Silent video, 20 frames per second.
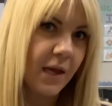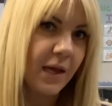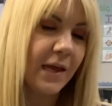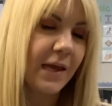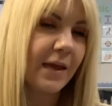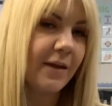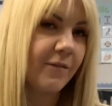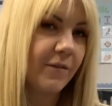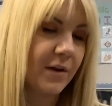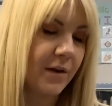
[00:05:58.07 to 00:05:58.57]

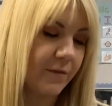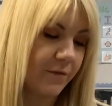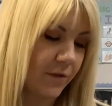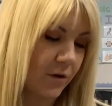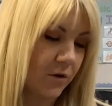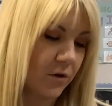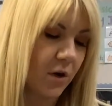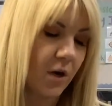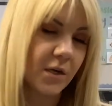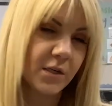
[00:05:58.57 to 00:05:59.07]
even if
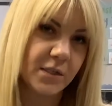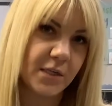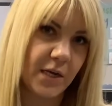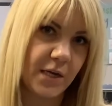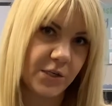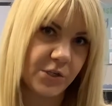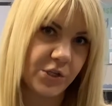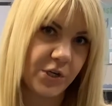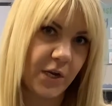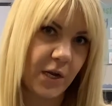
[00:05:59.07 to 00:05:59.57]
they're not
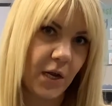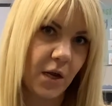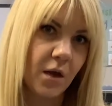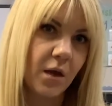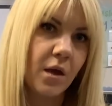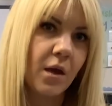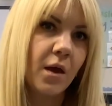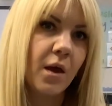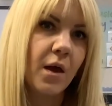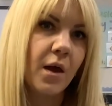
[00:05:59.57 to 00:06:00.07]
touching.
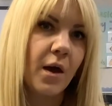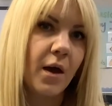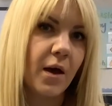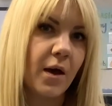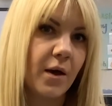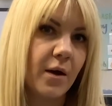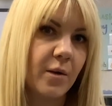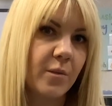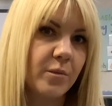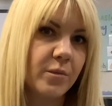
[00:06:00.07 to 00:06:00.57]

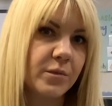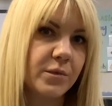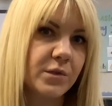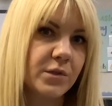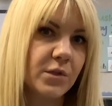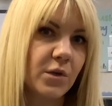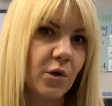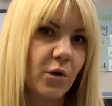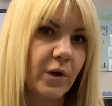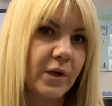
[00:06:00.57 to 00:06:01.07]

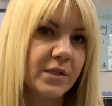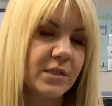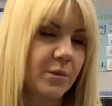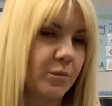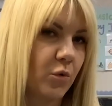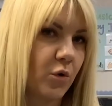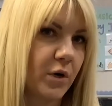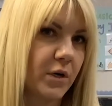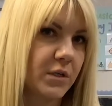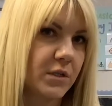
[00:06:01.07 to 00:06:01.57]
So it's
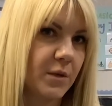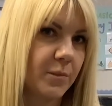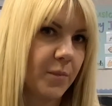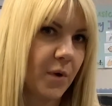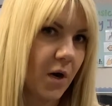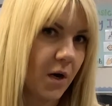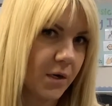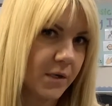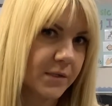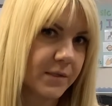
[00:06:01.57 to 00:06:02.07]
important to
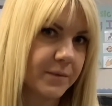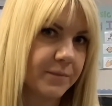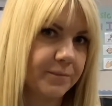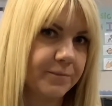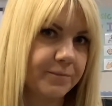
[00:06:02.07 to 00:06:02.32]
pause.